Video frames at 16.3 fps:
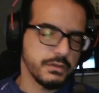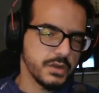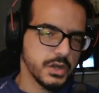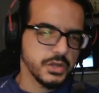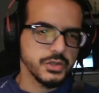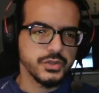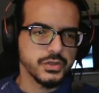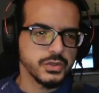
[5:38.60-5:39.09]

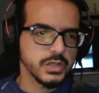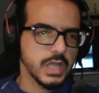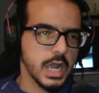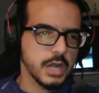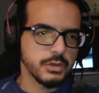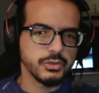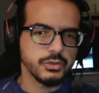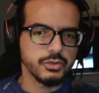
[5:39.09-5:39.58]
faction
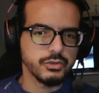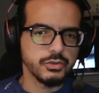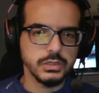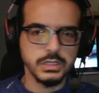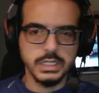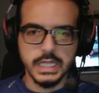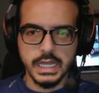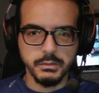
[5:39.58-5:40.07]

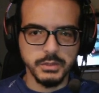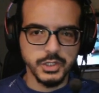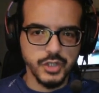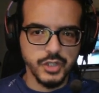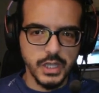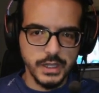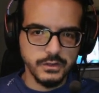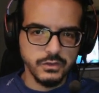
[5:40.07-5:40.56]
counter
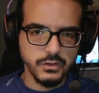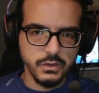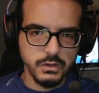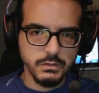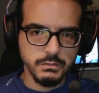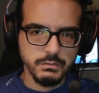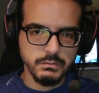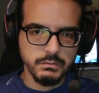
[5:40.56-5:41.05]
damage
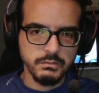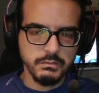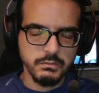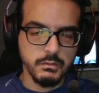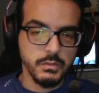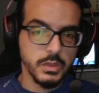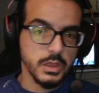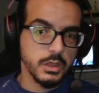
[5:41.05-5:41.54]
extra,
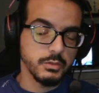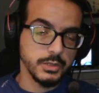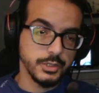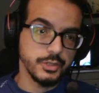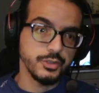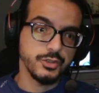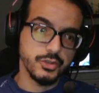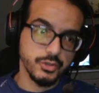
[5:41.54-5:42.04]

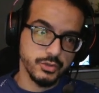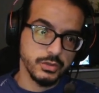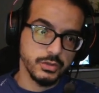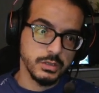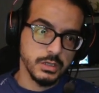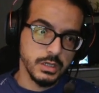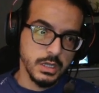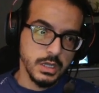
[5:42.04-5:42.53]
which is
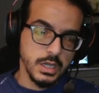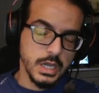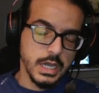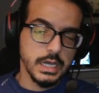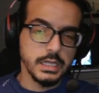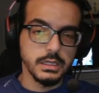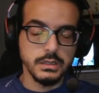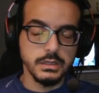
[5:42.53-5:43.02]
good.
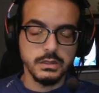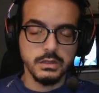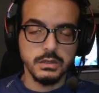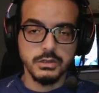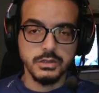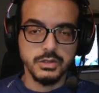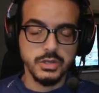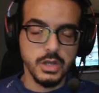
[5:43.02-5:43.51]
And
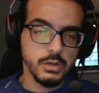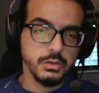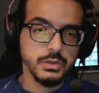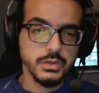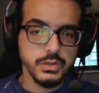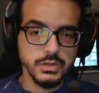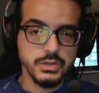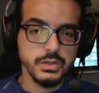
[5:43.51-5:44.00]
it's
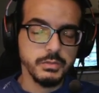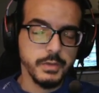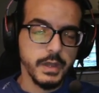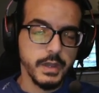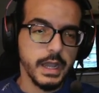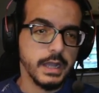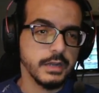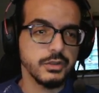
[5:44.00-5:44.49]
always good to
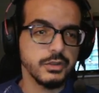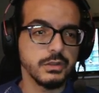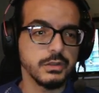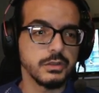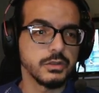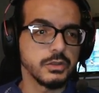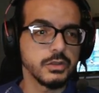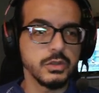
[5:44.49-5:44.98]
be
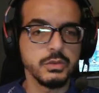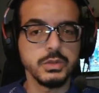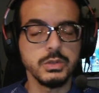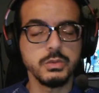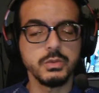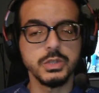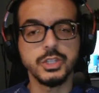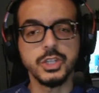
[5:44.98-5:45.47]
actually
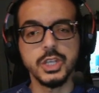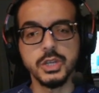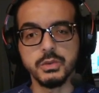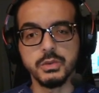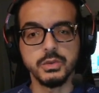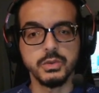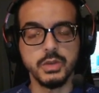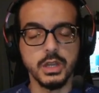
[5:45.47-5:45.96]
knowing which
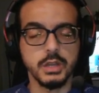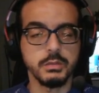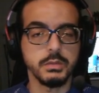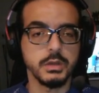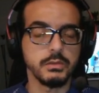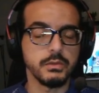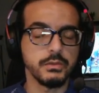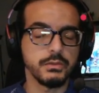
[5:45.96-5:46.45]
hero you're going
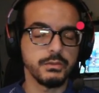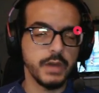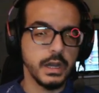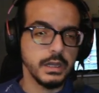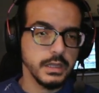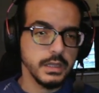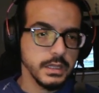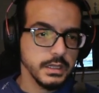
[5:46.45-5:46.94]
to be
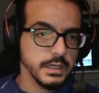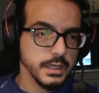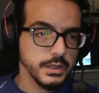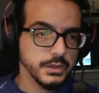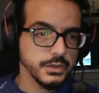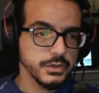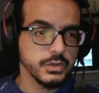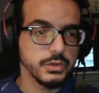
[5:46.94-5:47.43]
fighting
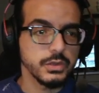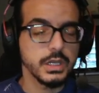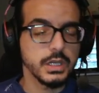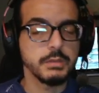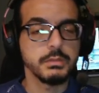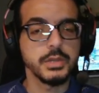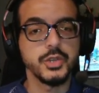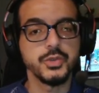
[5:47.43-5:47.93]
against, so
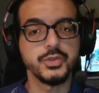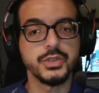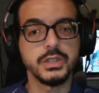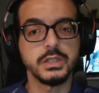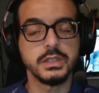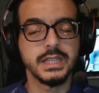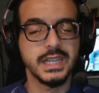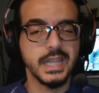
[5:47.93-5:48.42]
you can be
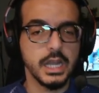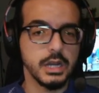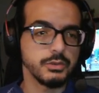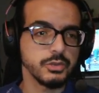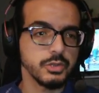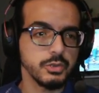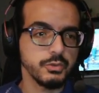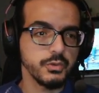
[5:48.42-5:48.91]
using the
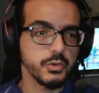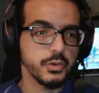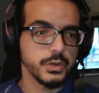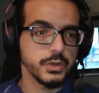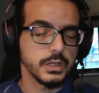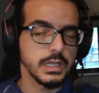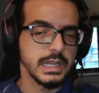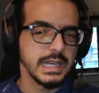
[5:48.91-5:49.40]
counter
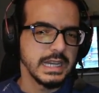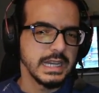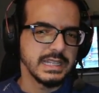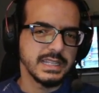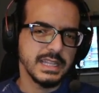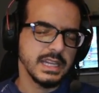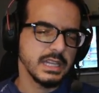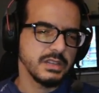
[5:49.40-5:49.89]
for it.
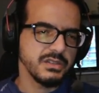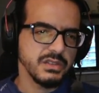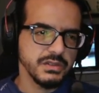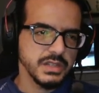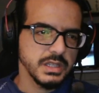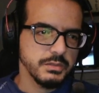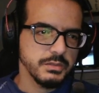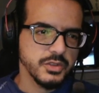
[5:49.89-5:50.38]
Taking
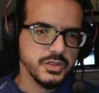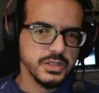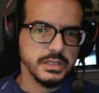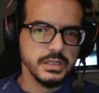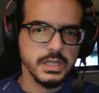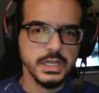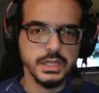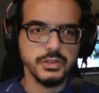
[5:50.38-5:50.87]

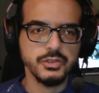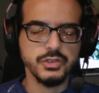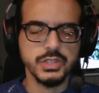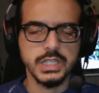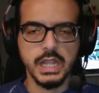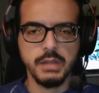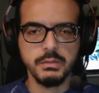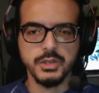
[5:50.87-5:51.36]
15%
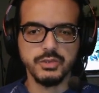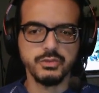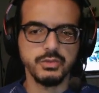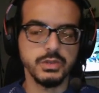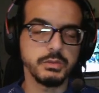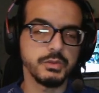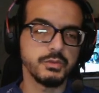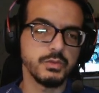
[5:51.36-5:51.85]
extra
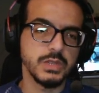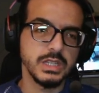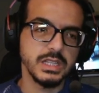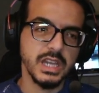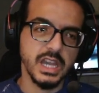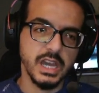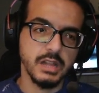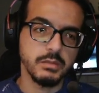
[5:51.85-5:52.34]
damage will be
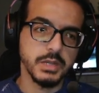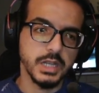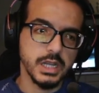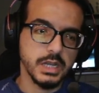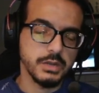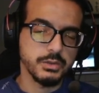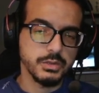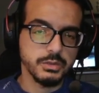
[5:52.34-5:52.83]
really
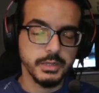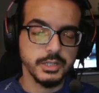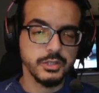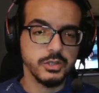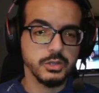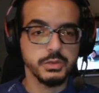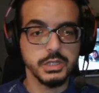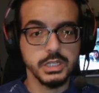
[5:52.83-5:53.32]
helping out,
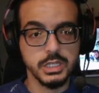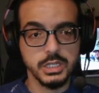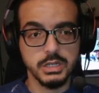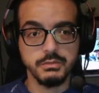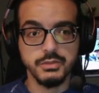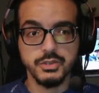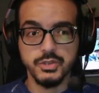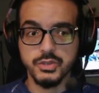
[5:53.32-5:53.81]
especially when it
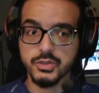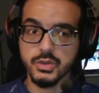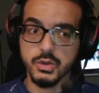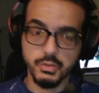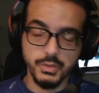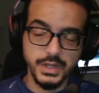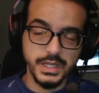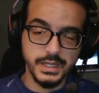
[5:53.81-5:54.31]
comes to
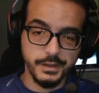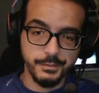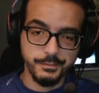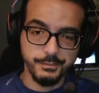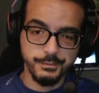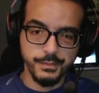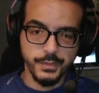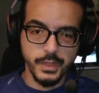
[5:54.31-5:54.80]
the arena.
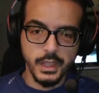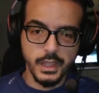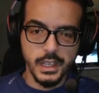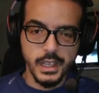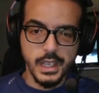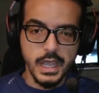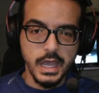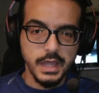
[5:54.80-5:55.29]

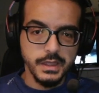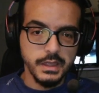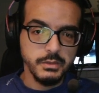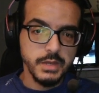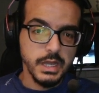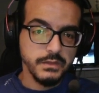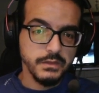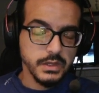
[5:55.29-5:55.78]
And
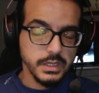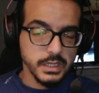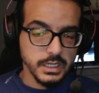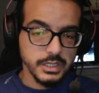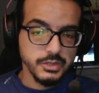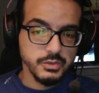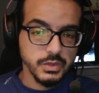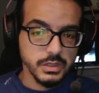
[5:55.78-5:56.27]
then we have the
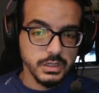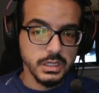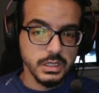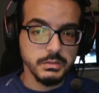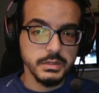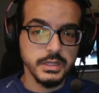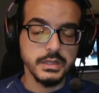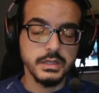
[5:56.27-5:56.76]
next one
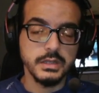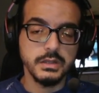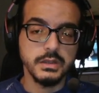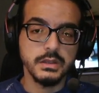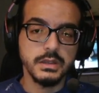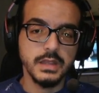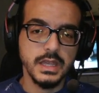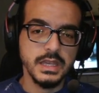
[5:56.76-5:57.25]
going to be the
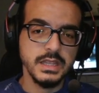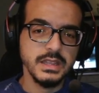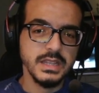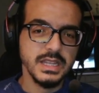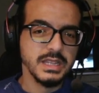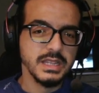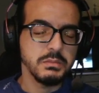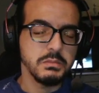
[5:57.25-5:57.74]

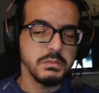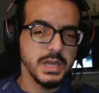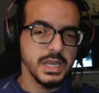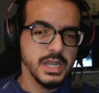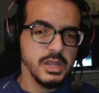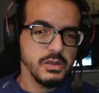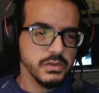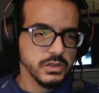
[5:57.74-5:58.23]
thing that
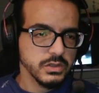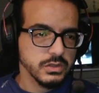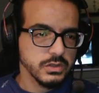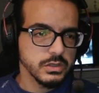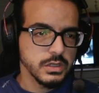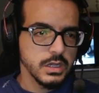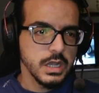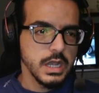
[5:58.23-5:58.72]
many of
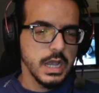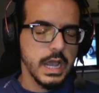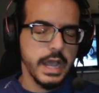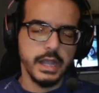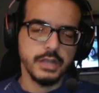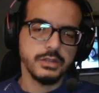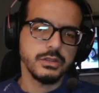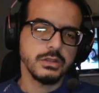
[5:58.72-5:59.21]
us
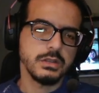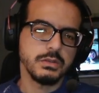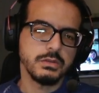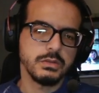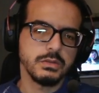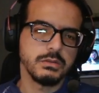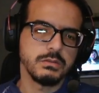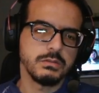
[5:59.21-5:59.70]

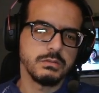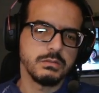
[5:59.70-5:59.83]
actually